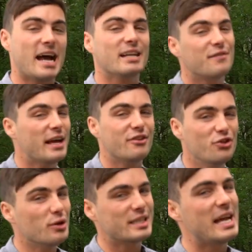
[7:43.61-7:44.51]
And if they
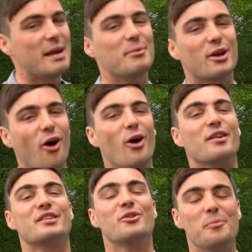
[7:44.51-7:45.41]
just named the
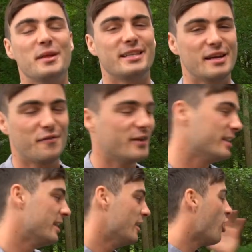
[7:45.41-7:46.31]
car something
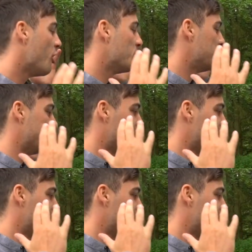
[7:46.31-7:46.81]
different, I would be